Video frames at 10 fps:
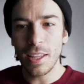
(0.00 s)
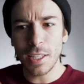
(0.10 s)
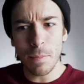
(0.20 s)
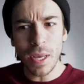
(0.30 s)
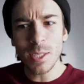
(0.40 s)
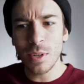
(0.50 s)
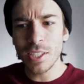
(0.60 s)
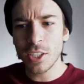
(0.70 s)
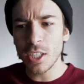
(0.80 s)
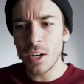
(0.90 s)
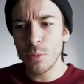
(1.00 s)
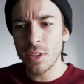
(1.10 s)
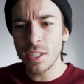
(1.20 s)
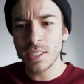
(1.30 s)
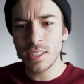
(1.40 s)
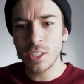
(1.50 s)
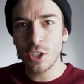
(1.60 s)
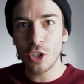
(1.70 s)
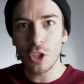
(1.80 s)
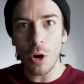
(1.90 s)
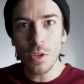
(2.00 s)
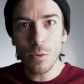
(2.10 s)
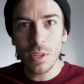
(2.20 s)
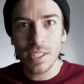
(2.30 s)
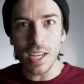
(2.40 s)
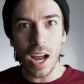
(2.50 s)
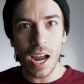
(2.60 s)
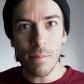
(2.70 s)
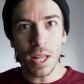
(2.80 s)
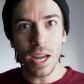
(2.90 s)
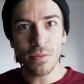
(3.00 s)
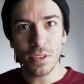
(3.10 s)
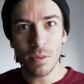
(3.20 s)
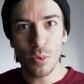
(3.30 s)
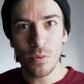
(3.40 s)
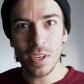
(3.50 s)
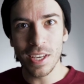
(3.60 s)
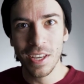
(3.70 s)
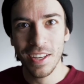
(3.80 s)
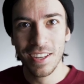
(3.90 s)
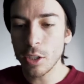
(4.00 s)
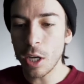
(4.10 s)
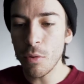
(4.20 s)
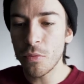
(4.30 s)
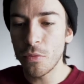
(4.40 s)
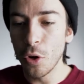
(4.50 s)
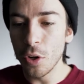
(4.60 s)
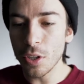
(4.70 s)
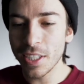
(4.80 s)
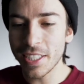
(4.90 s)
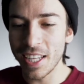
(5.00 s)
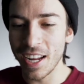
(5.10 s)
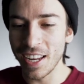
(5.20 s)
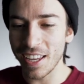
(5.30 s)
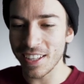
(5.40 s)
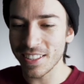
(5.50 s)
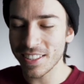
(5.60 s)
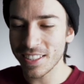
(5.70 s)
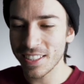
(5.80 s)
I think the best way to start off with this is to just show you the timeline for the movie. Like, look how full this thing is.